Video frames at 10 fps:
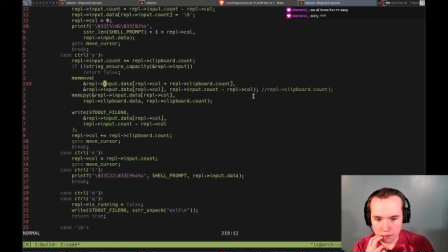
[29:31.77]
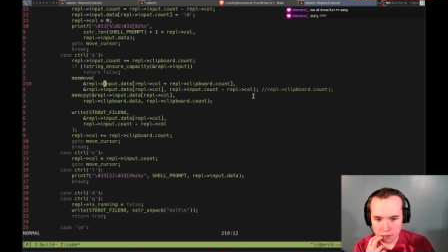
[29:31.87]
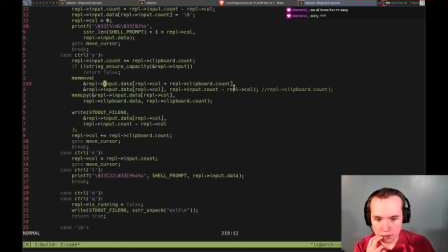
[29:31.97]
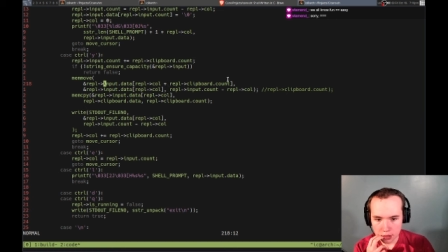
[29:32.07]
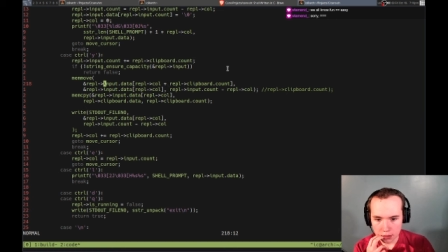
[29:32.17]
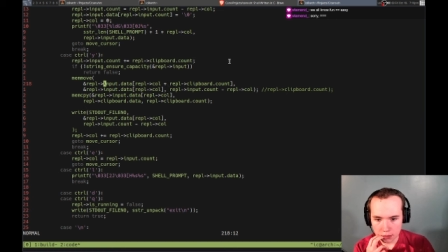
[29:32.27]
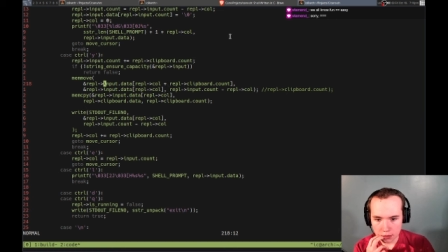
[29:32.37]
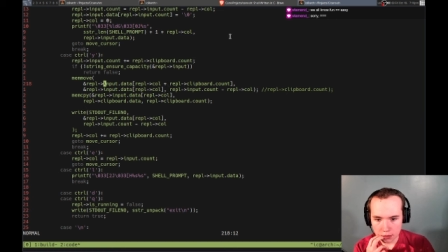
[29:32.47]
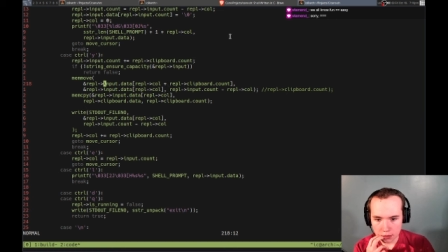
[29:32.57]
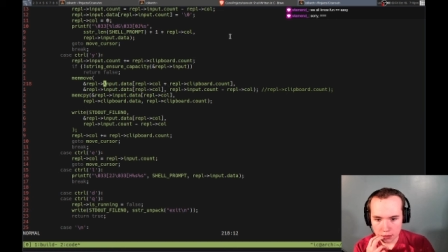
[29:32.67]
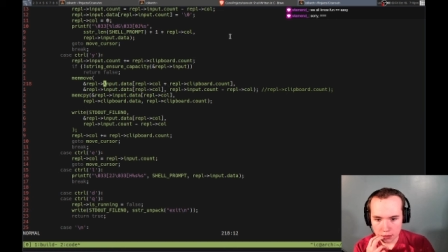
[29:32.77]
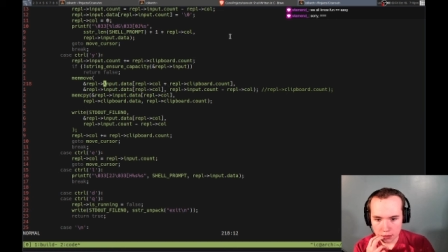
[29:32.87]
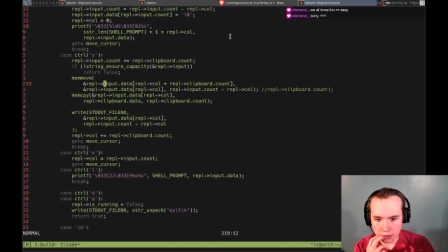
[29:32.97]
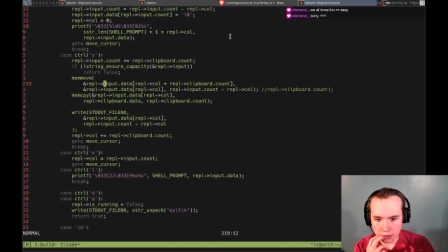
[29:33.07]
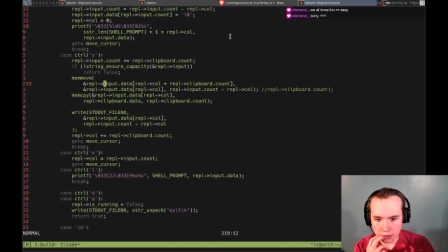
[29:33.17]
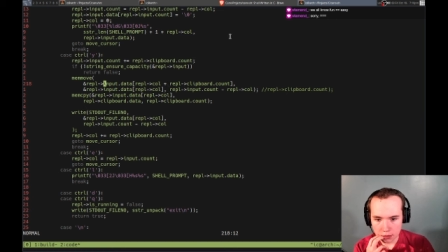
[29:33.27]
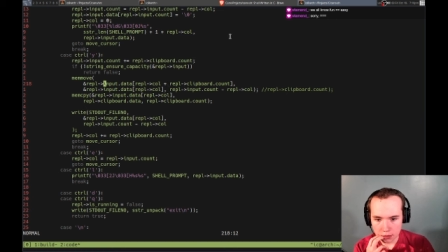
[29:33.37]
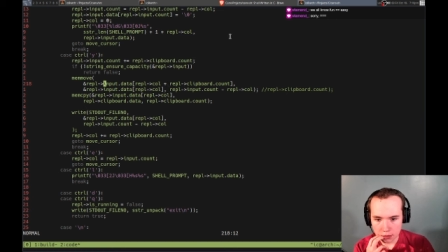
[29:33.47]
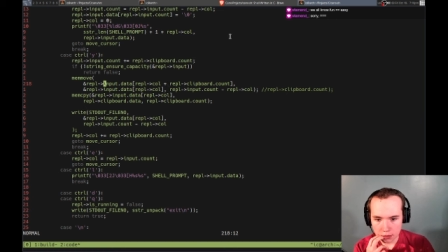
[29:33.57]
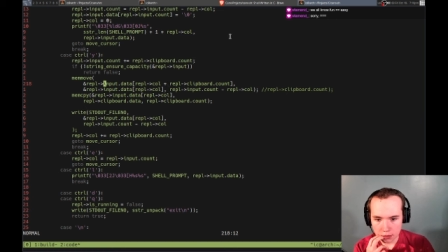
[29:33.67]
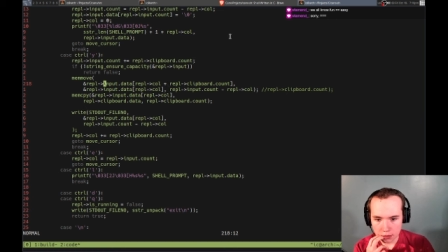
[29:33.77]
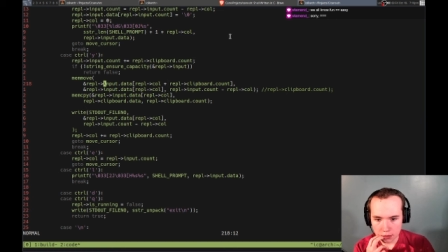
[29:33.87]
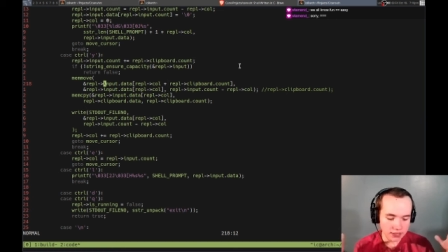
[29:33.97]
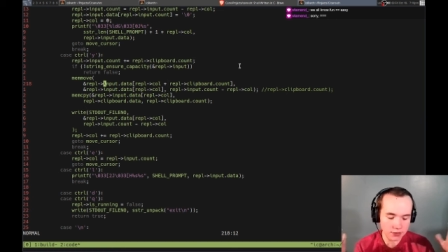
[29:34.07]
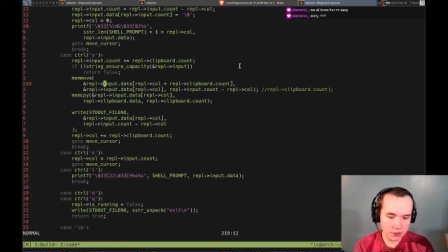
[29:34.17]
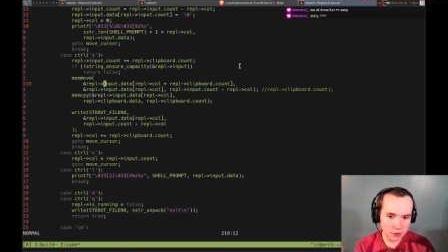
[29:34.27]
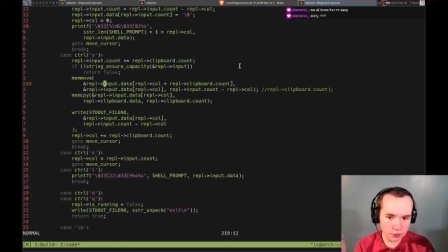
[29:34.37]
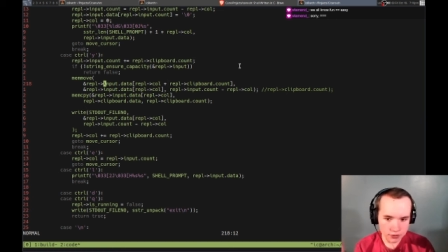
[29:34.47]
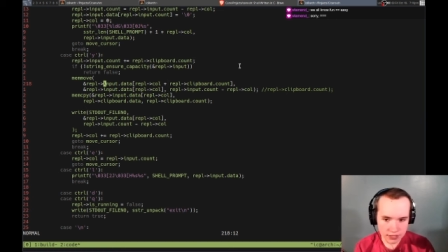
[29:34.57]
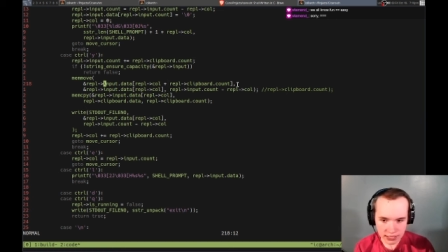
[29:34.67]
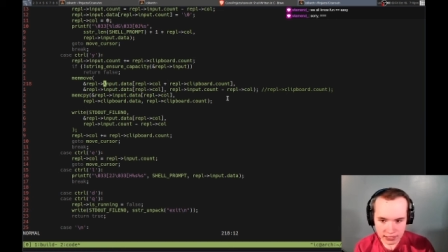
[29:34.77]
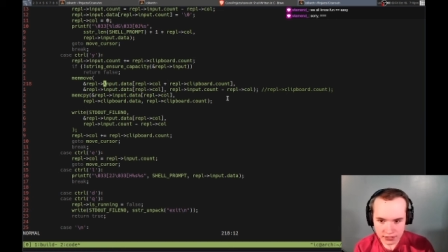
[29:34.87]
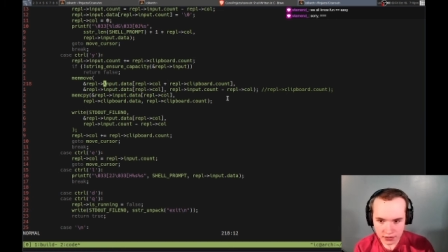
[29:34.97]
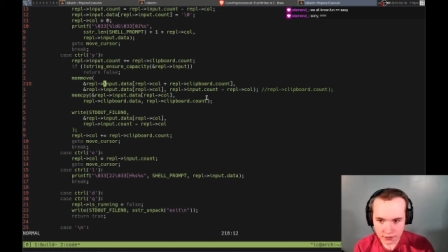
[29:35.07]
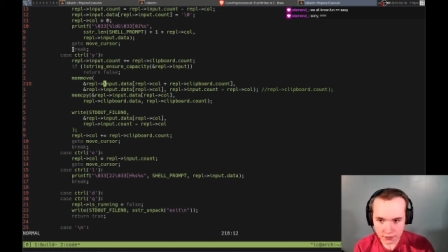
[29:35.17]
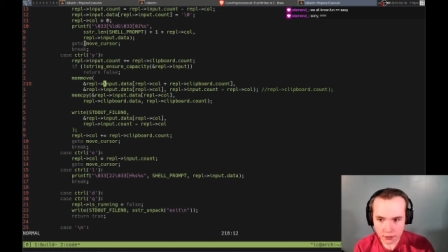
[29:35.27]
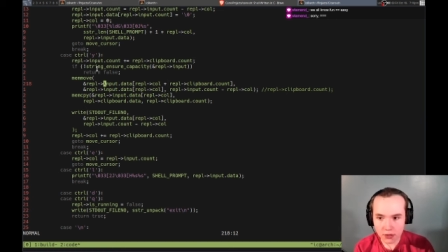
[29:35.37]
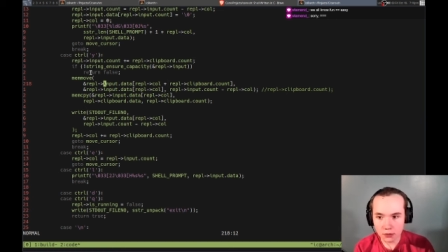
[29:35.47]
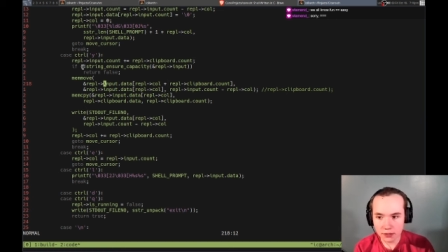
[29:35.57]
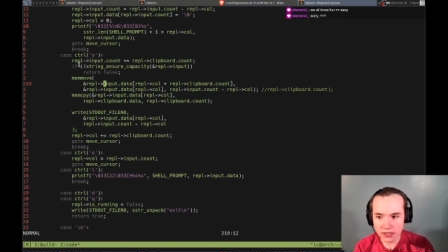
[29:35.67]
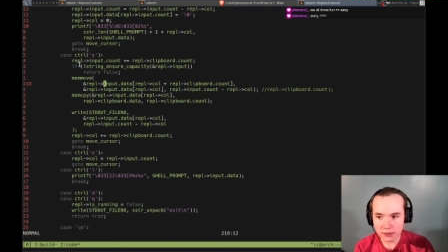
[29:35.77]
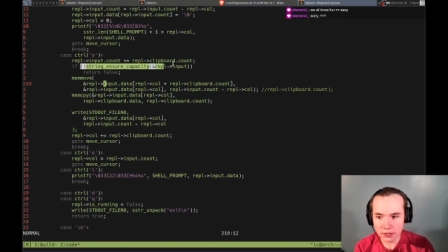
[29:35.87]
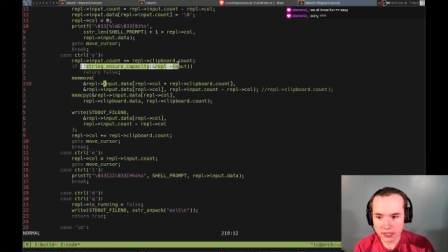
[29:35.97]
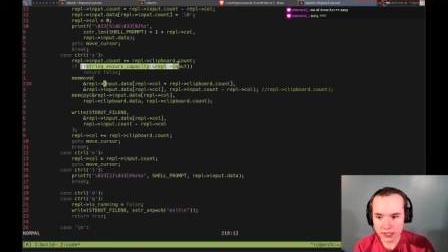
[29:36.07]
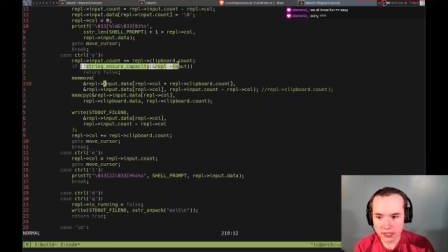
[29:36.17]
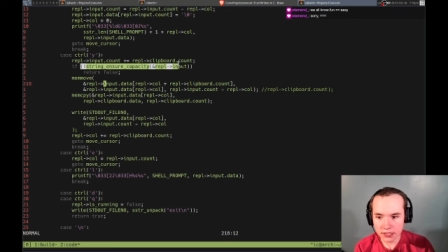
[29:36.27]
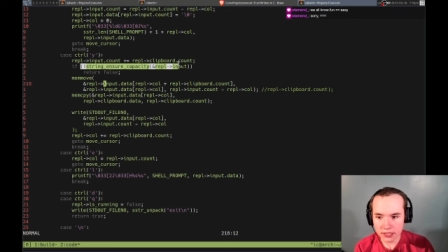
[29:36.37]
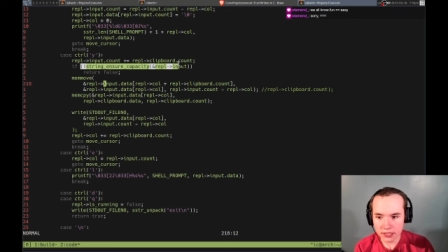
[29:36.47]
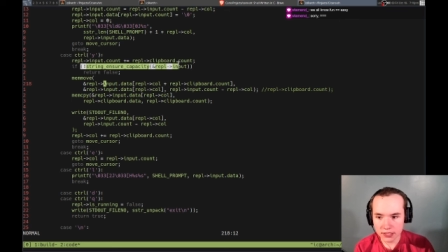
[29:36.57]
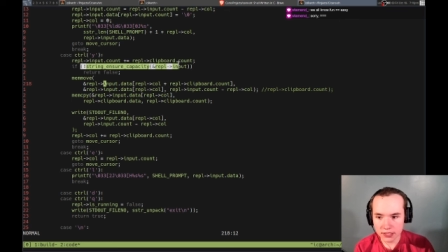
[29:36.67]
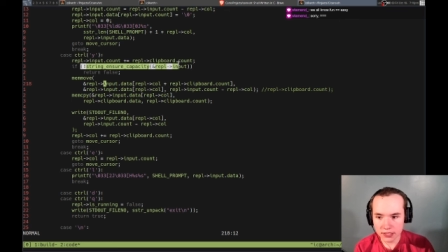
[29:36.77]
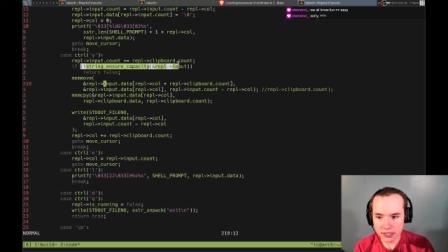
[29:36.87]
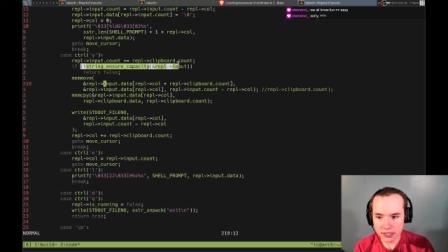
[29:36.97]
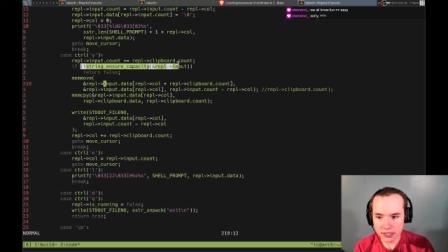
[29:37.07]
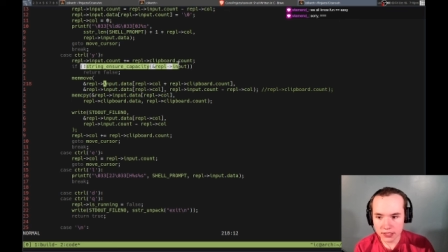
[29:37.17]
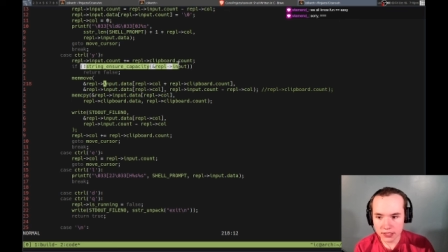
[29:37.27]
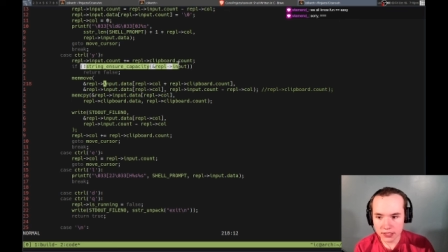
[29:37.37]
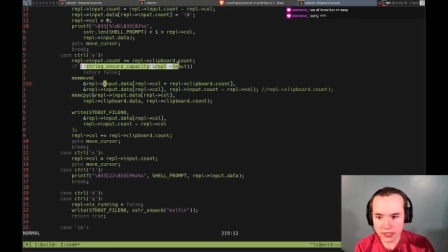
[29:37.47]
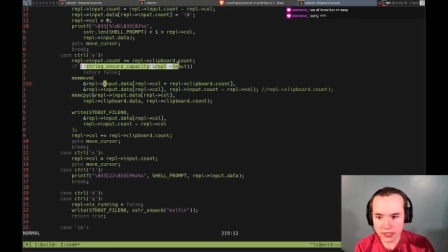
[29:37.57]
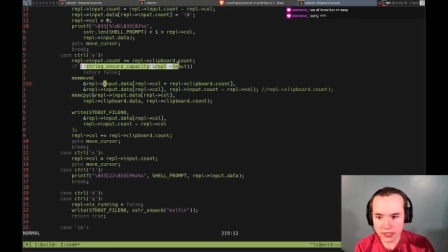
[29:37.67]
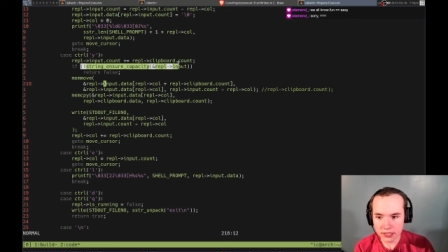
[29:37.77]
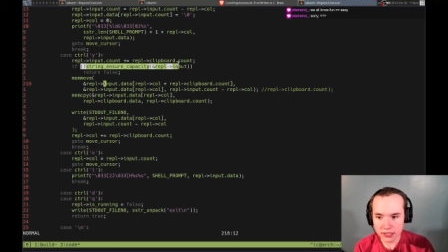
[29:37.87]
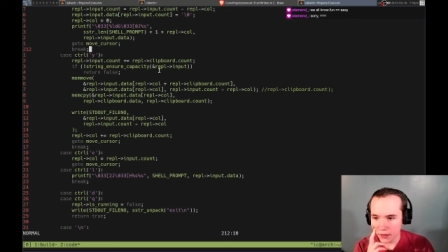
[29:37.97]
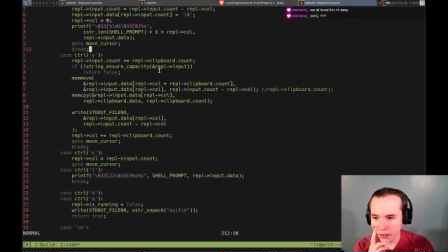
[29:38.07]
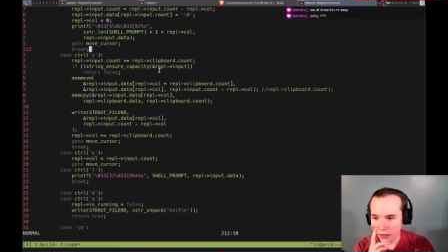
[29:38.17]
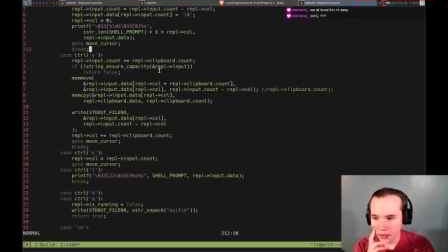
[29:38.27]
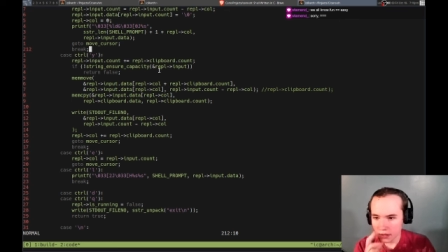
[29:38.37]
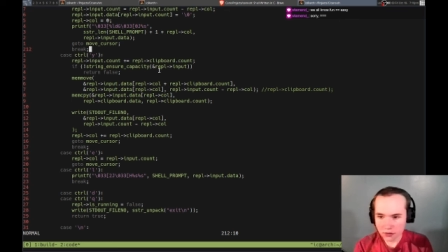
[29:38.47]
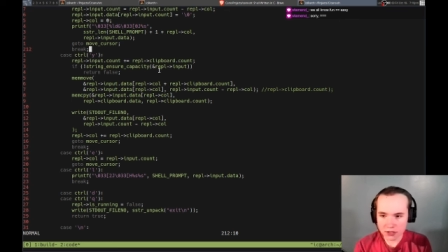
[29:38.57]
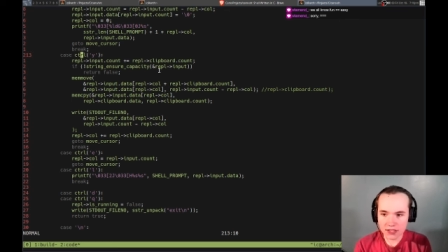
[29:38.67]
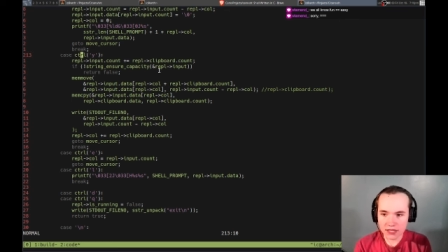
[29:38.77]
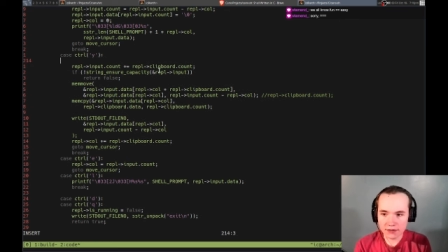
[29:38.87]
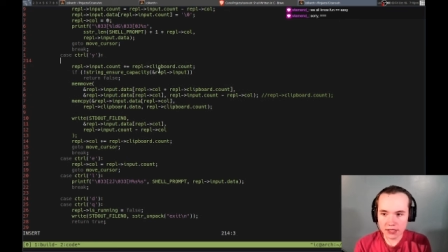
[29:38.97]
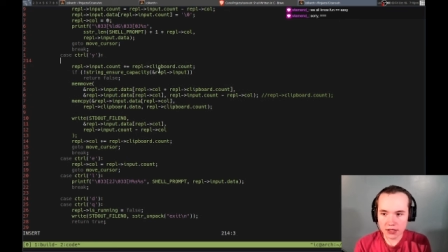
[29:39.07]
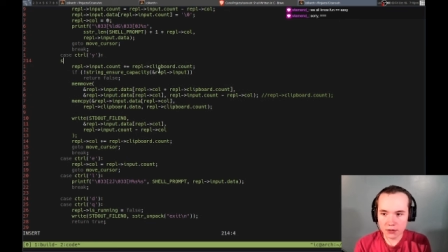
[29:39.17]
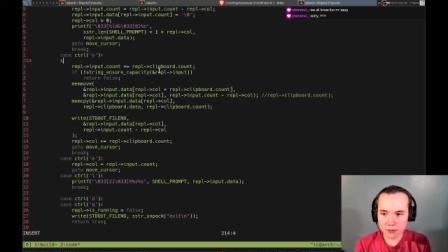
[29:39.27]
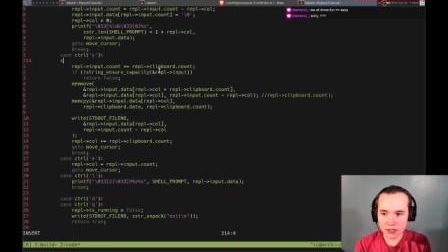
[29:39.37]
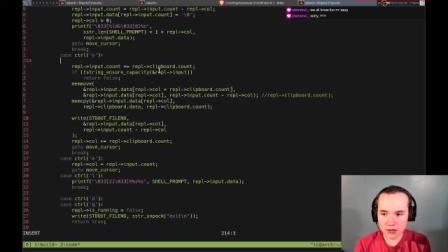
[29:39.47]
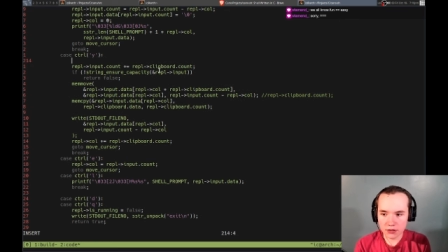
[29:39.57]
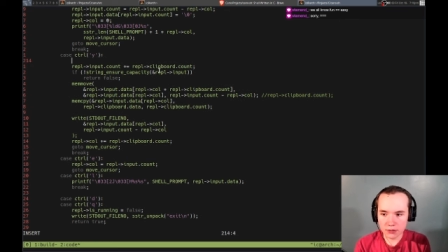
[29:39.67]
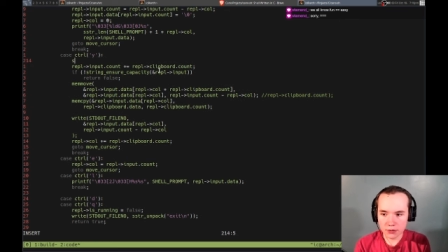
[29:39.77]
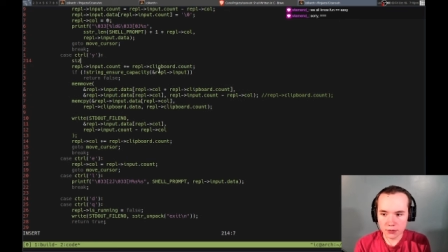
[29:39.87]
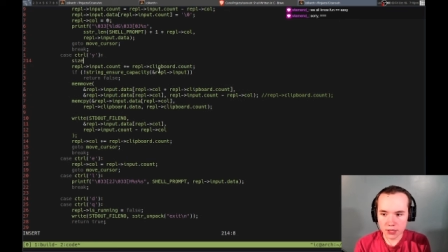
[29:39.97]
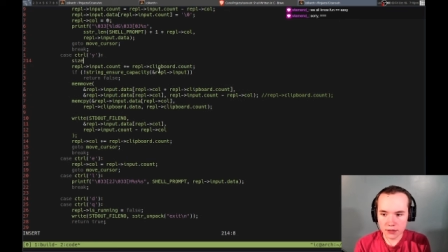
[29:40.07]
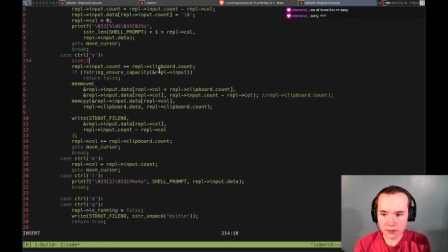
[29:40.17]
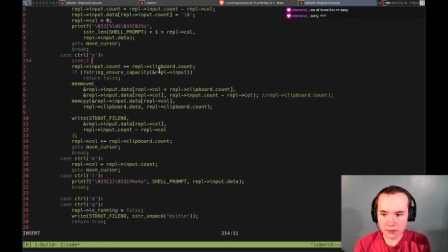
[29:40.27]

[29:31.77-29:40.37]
Count minus the column. Right, so that'd be the total size of, well, but the input is different here. Yes, okay. So let's save the original input, right?